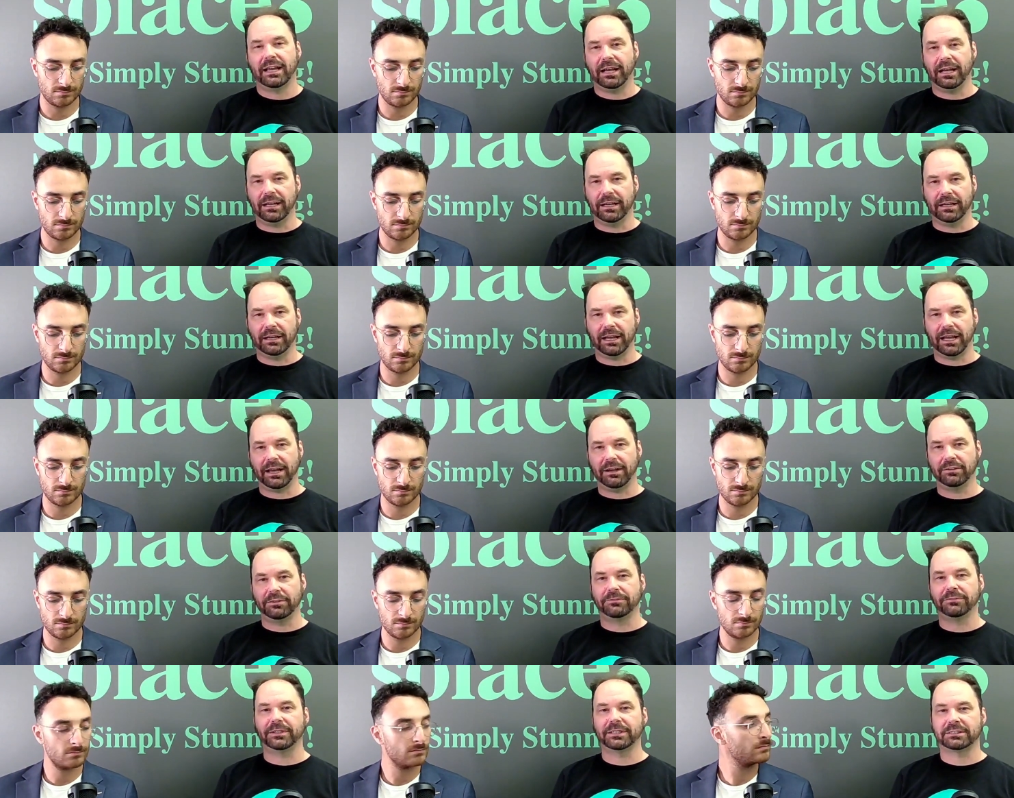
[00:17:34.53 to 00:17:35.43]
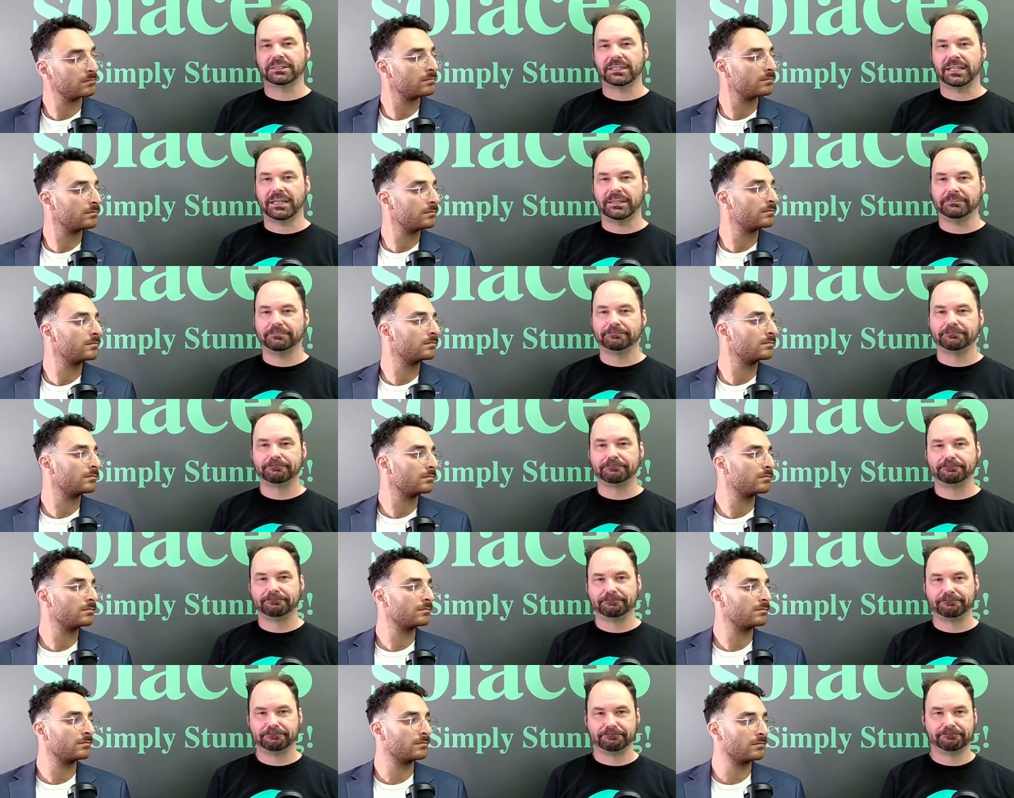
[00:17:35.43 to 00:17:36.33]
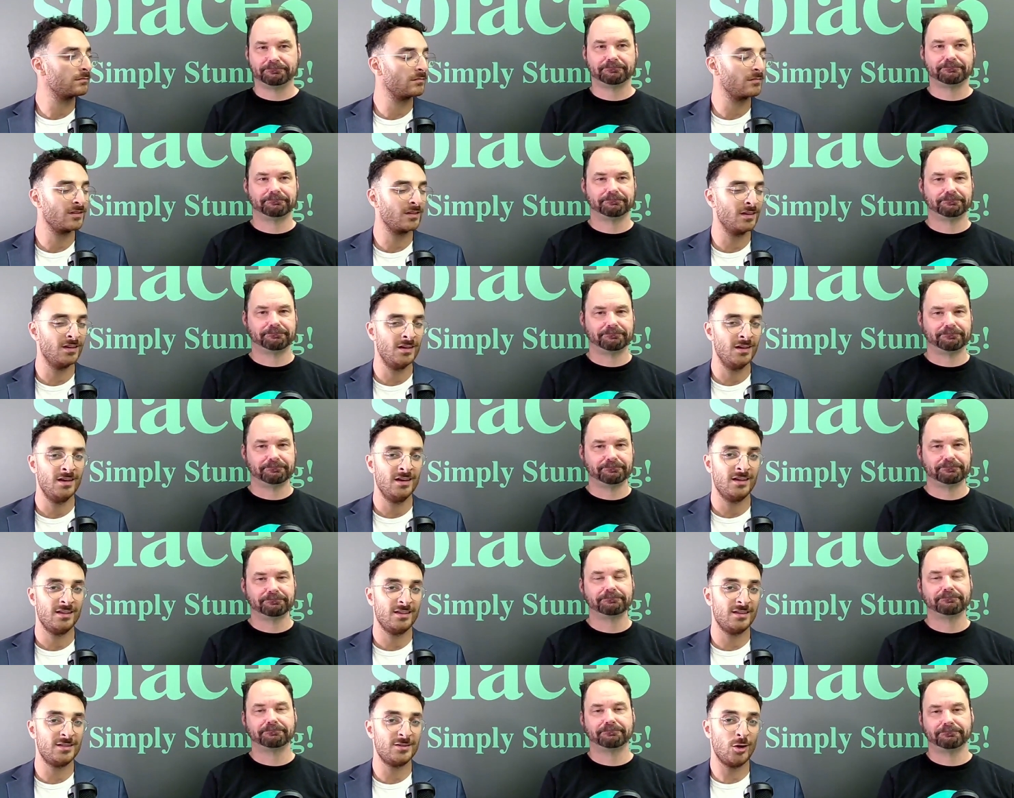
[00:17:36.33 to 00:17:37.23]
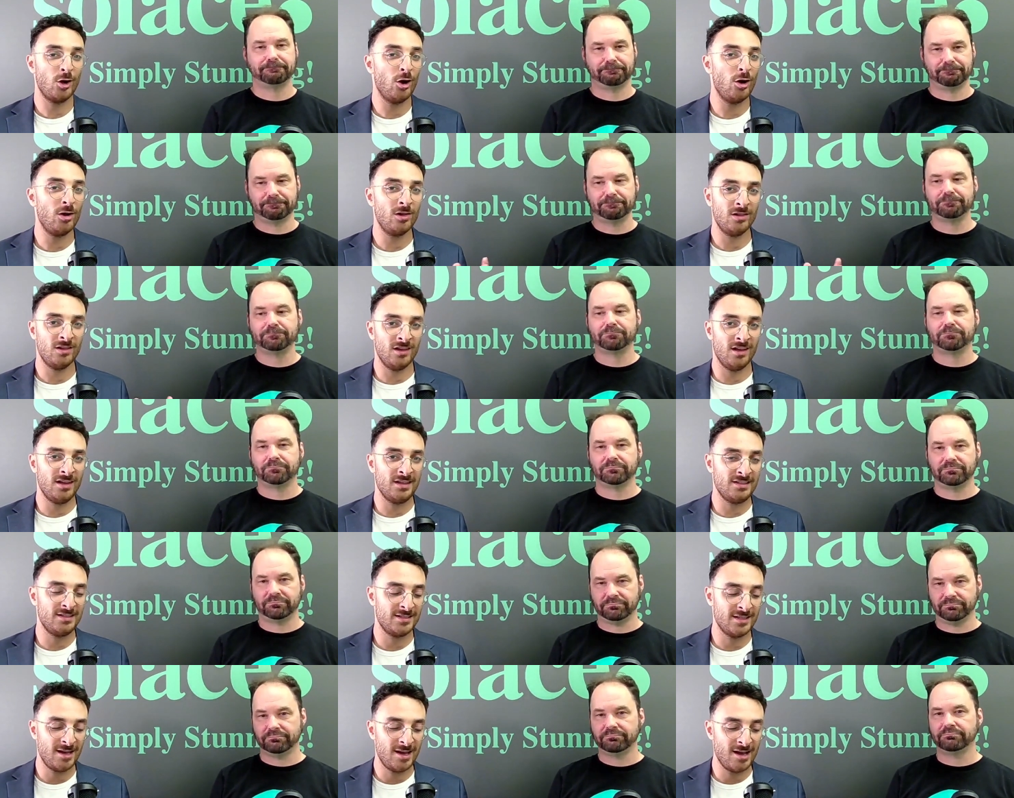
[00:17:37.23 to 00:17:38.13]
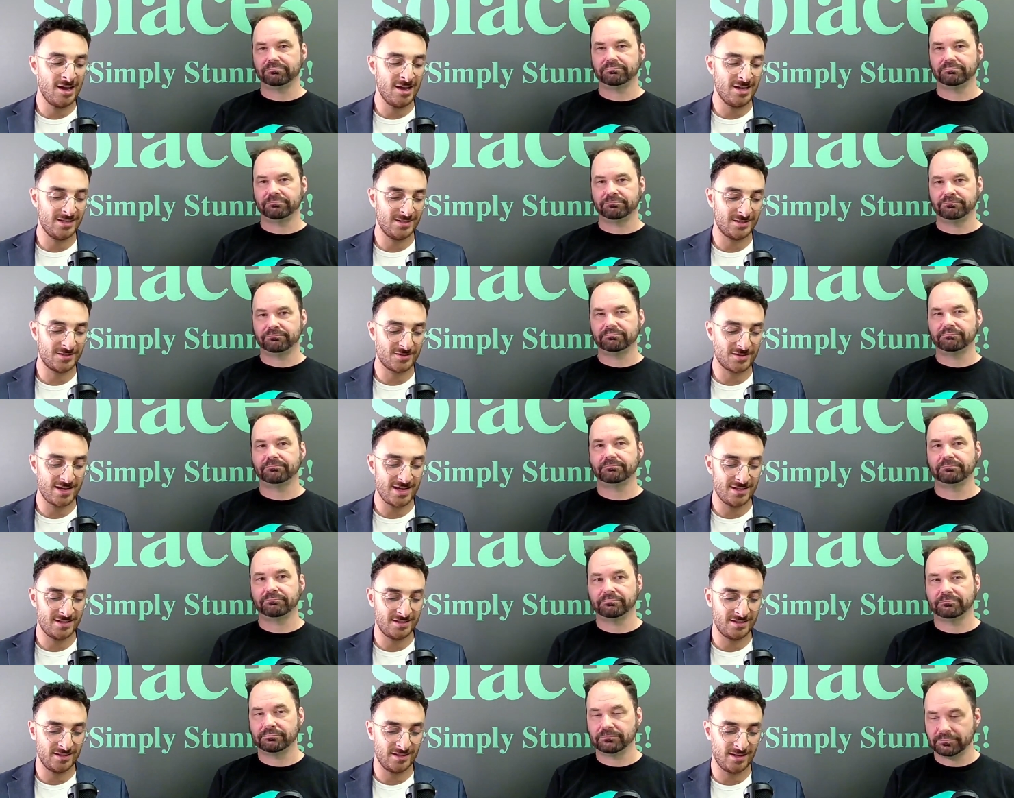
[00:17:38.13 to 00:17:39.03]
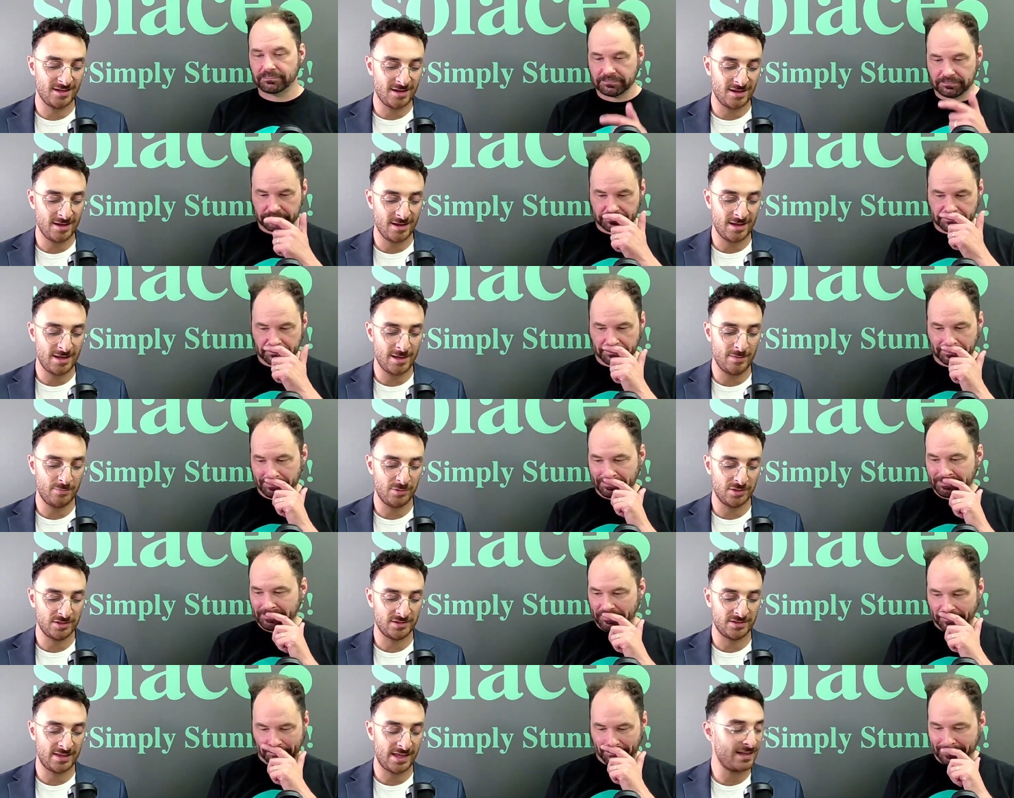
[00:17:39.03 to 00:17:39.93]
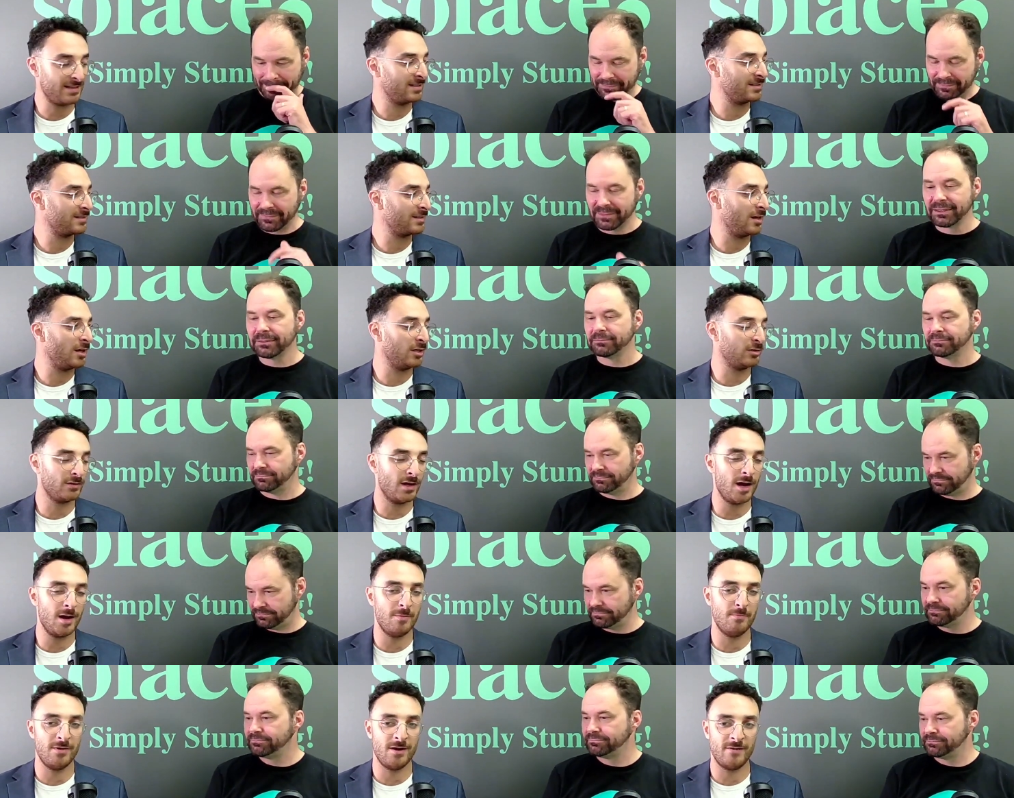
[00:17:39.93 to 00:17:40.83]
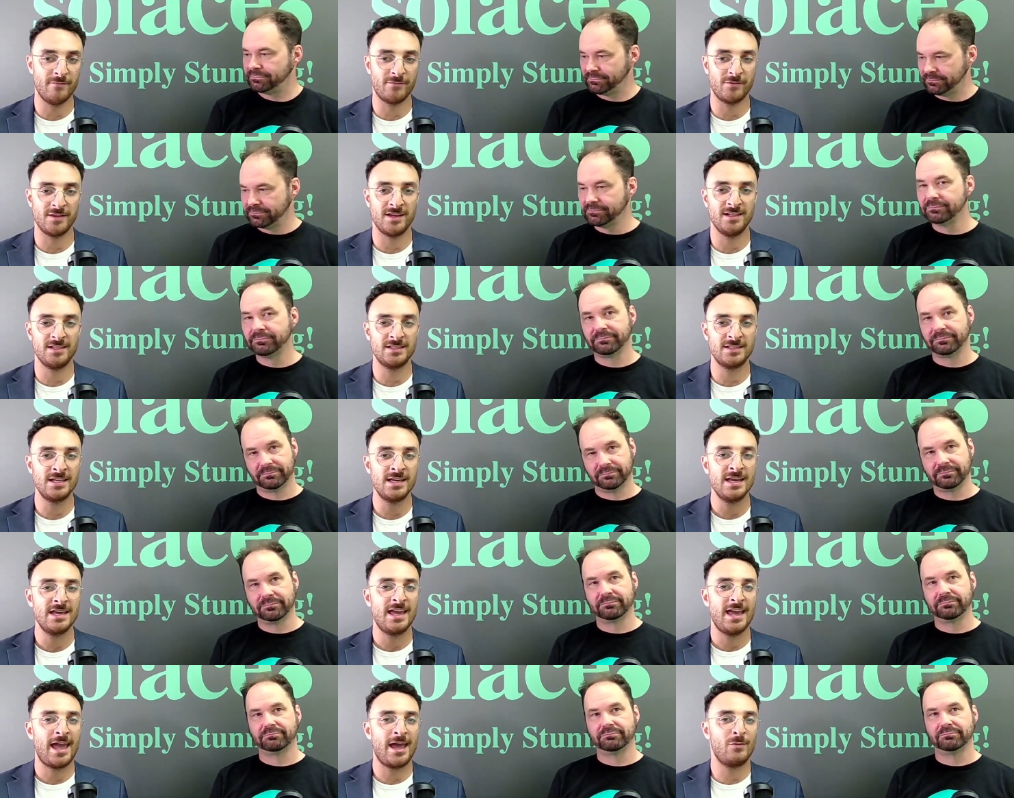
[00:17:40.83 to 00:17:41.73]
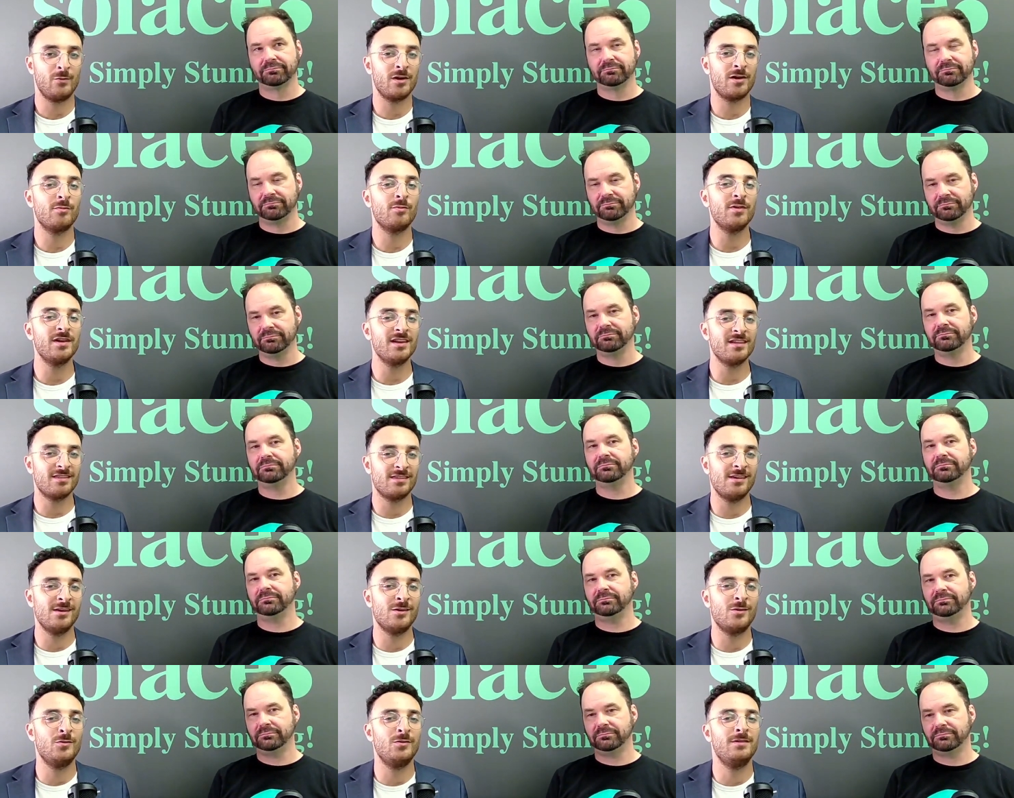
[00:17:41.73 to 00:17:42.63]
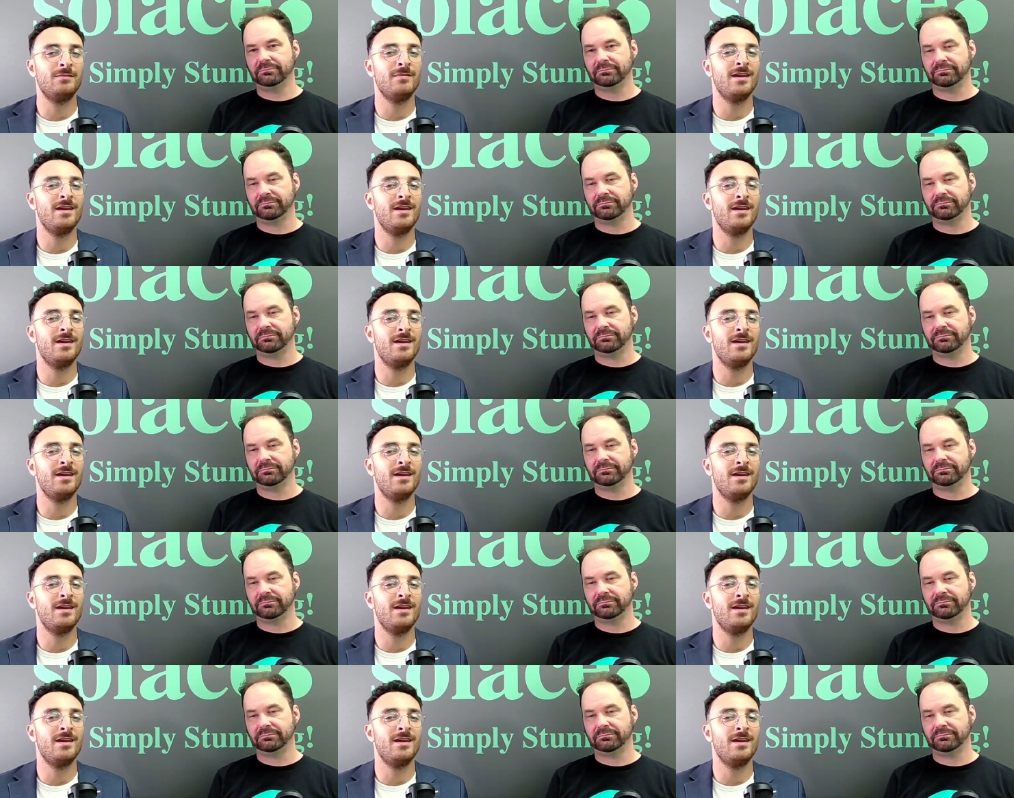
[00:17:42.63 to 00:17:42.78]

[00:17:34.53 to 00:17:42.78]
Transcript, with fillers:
Speaker 1: uh, how to fix that.
Speaker 2: This all is uh, is great uh, input. Thanks, uh, Rob, uh, for this. And what I really think would